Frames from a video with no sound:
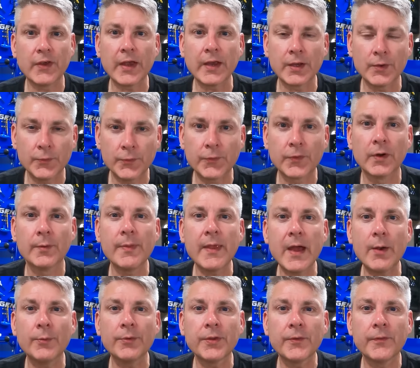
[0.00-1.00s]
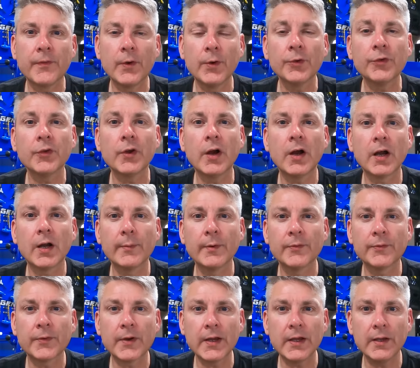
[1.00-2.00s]
I confirmed that with the folks at Harbor
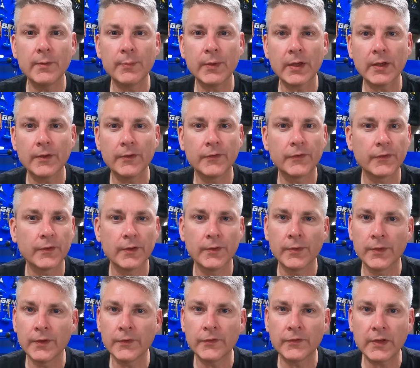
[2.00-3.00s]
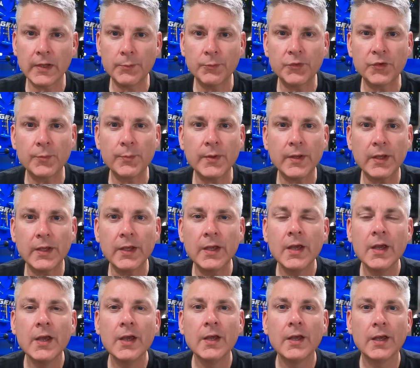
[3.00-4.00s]
Freight because this seems to be
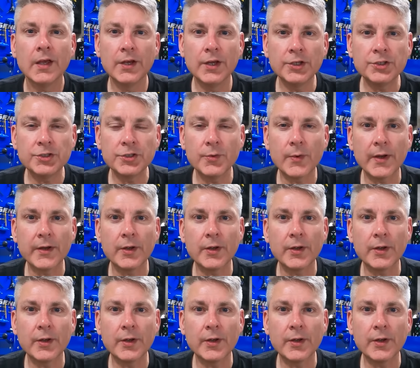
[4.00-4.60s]
an issue.